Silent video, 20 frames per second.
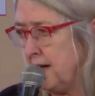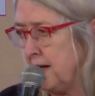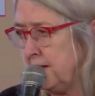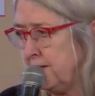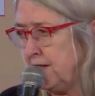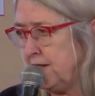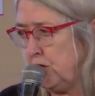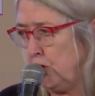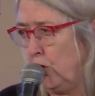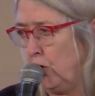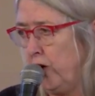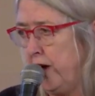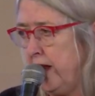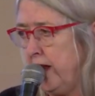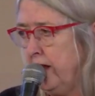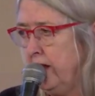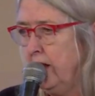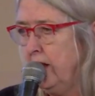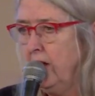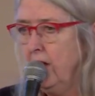kind of
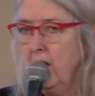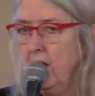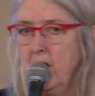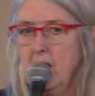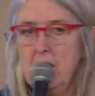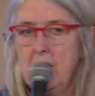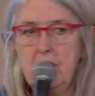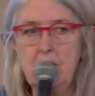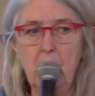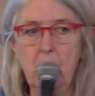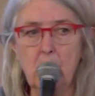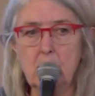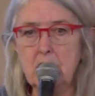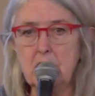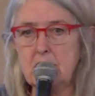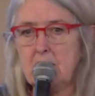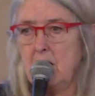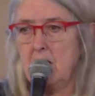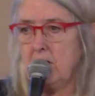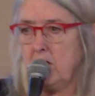story. You've
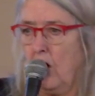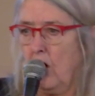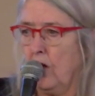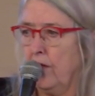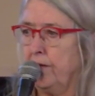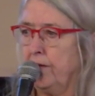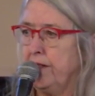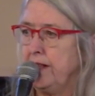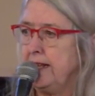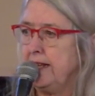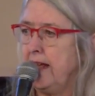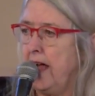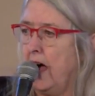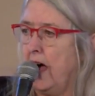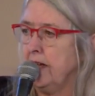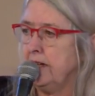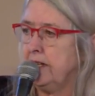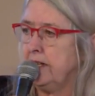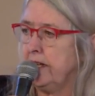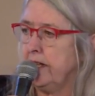also got the
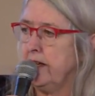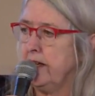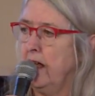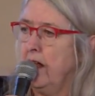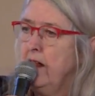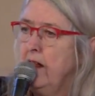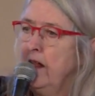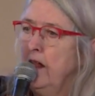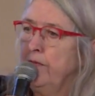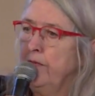idea